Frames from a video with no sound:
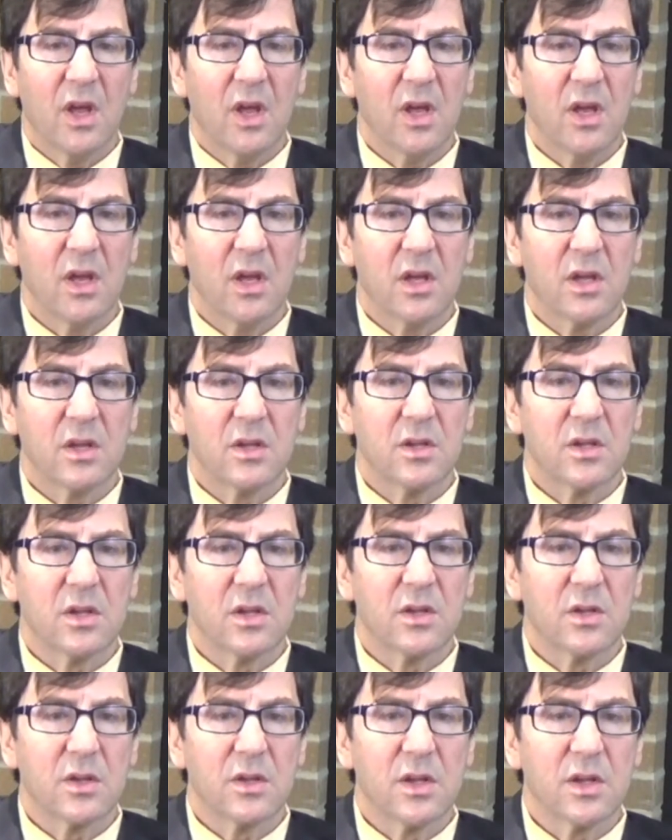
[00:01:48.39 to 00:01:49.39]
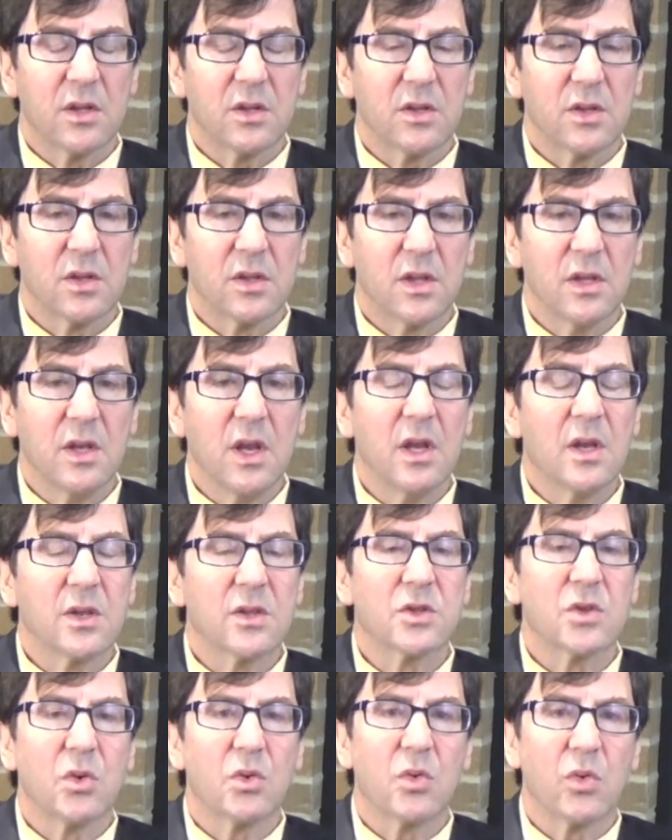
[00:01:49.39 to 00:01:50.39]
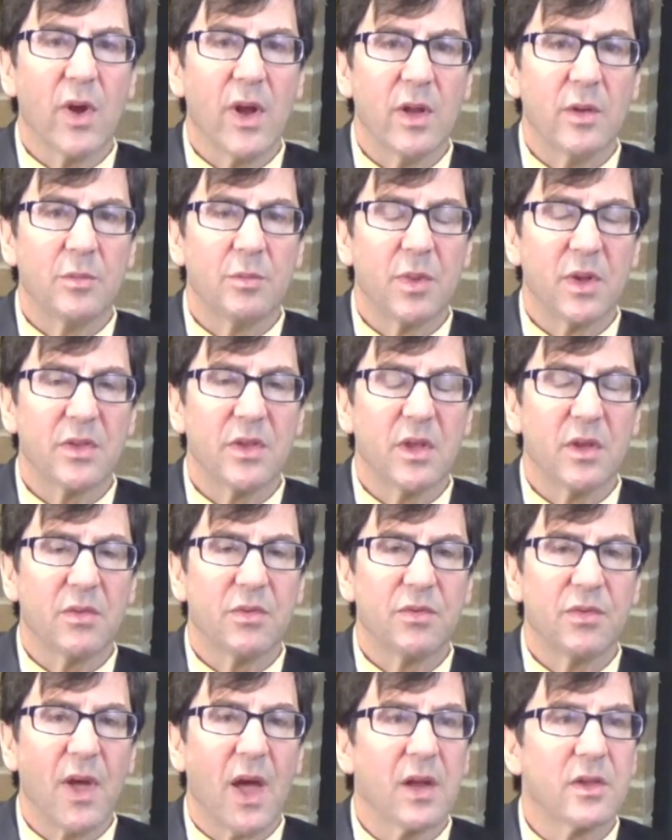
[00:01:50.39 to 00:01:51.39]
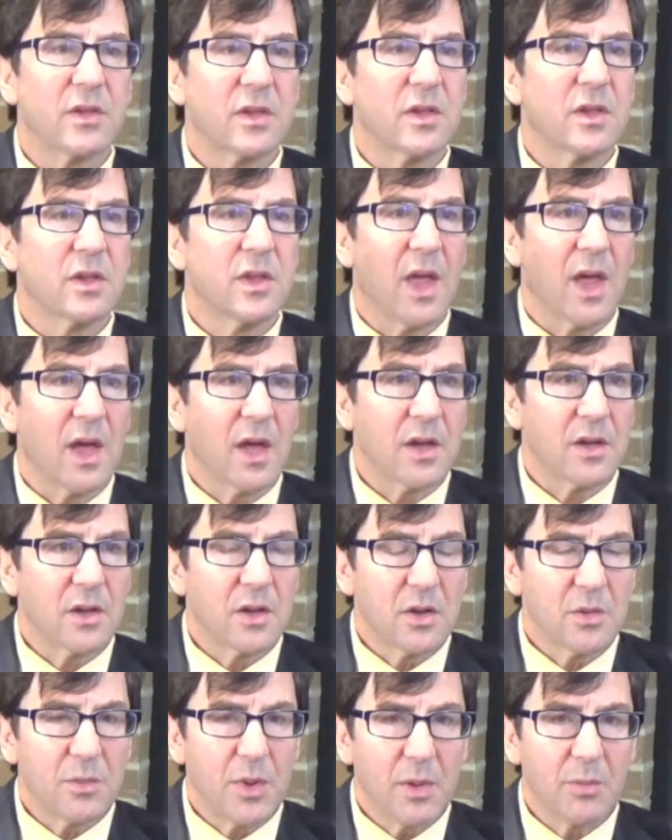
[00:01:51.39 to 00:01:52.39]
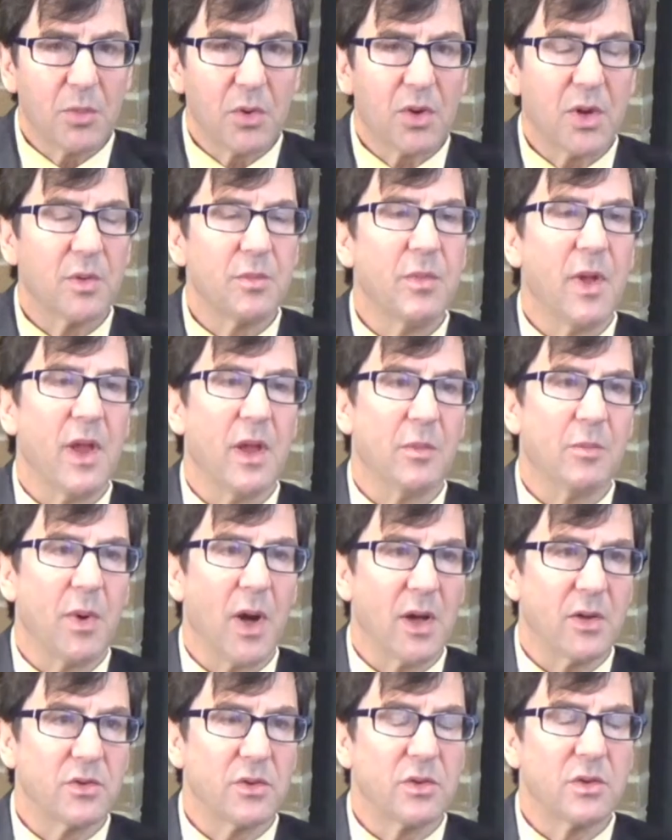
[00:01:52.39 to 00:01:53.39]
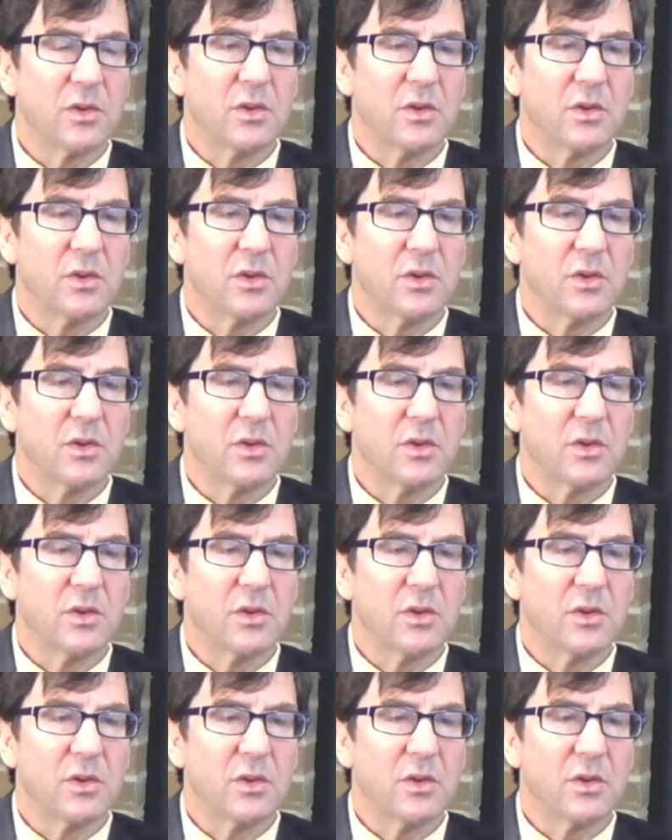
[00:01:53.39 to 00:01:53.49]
The need is so great, but the effect that people can make by